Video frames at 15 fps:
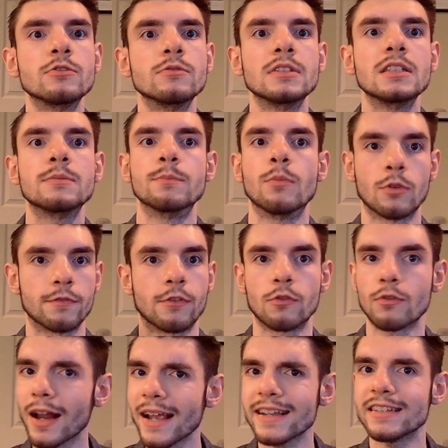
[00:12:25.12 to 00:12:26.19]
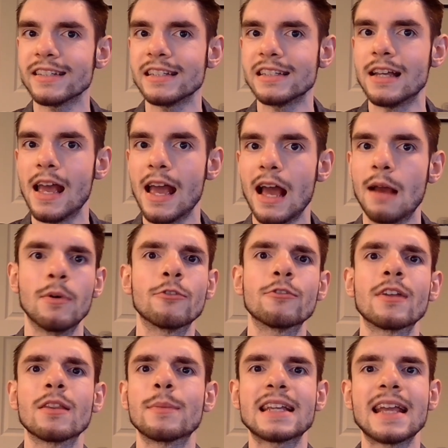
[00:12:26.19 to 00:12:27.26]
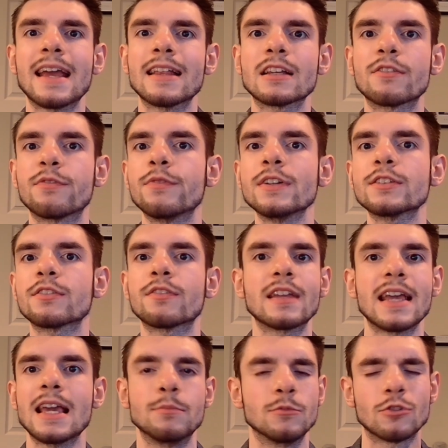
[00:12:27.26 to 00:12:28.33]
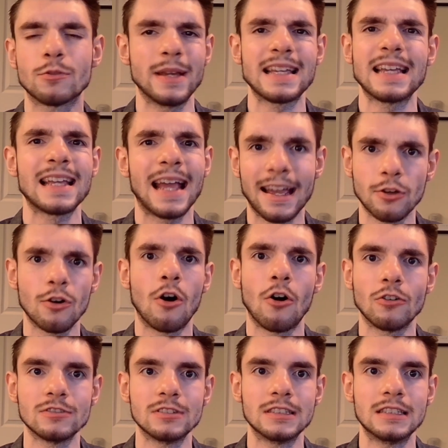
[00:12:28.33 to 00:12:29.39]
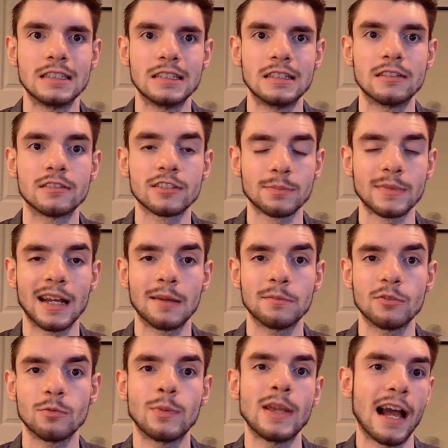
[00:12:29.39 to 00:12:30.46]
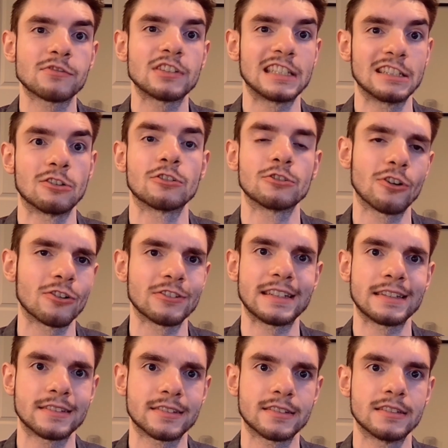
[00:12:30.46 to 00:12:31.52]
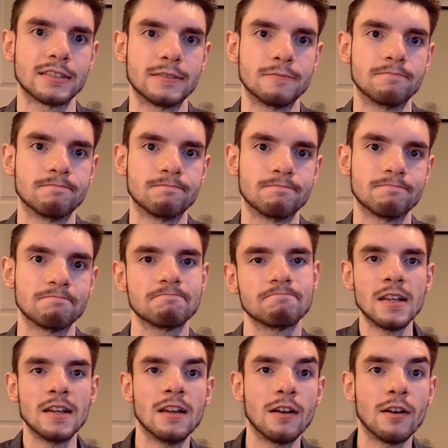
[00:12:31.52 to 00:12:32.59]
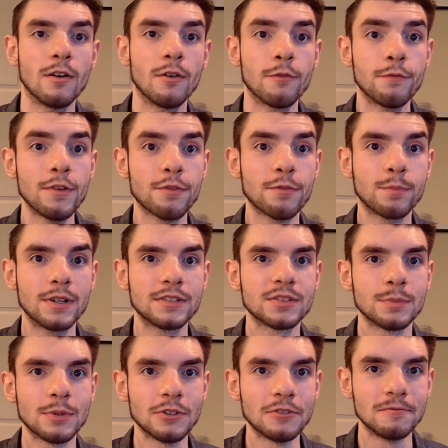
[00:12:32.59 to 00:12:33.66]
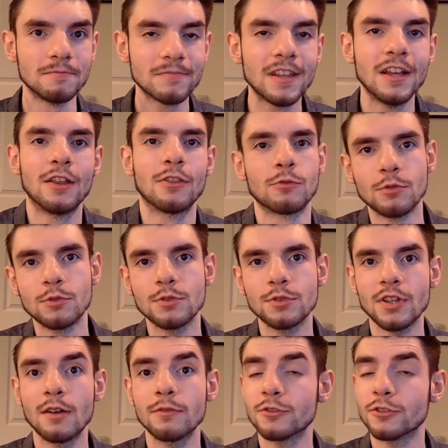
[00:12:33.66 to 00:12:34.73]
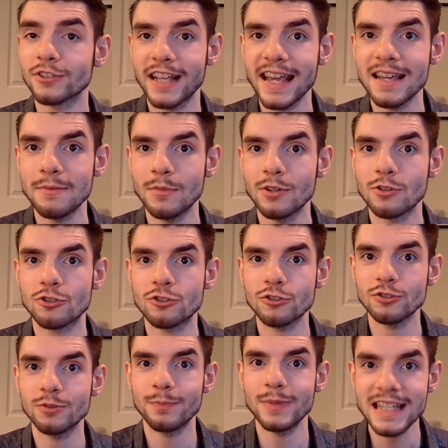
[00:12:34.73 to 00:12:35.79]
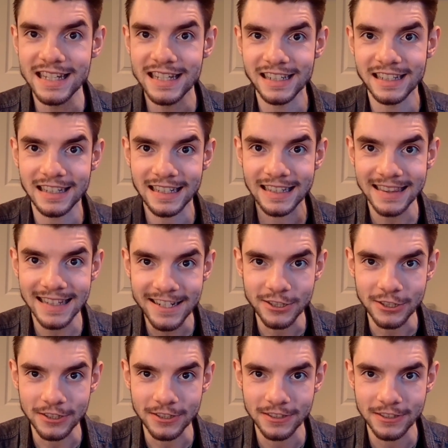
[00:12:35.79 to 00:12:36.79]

you need more variety, and whether or not a mechanic fits the game you're making at all. Sometimes we have to kill our darlings. Fifth principle: the rules of your game should be clear.